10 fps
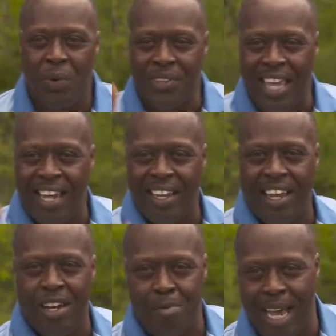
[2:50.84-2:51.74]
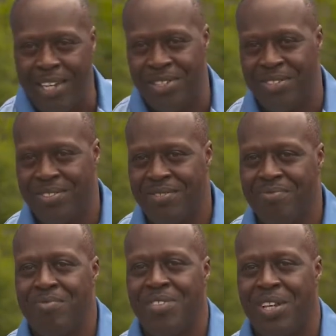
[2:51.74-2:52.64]
want that alligator to bite you.
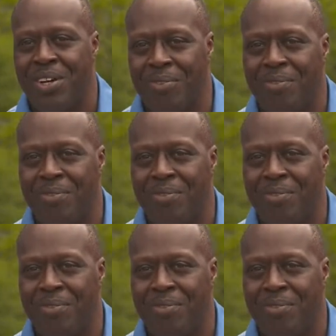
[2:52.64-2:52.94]
So